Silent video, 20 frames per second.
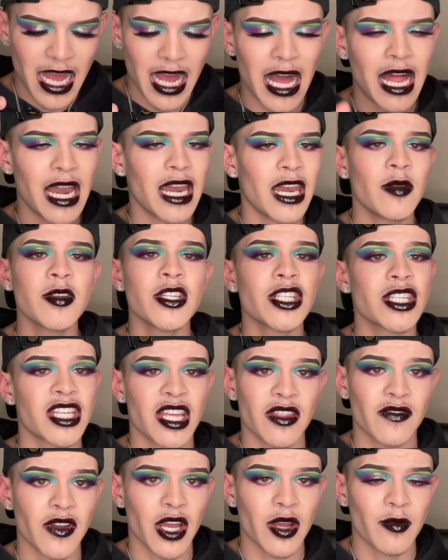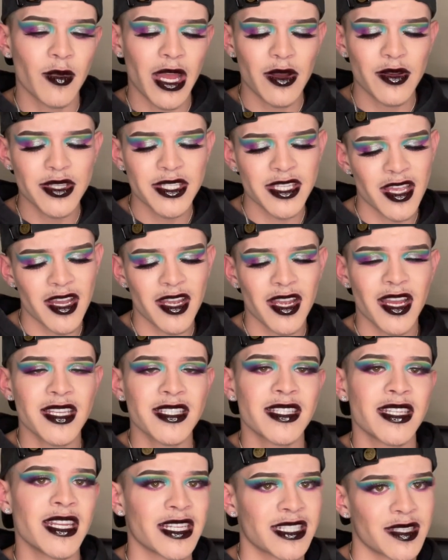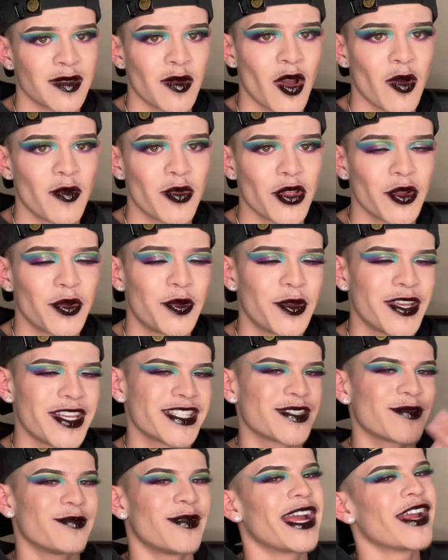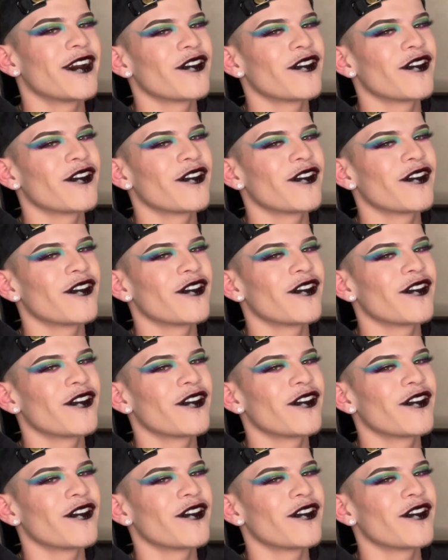let me just shut the guy. I will see you guys next time. Bye.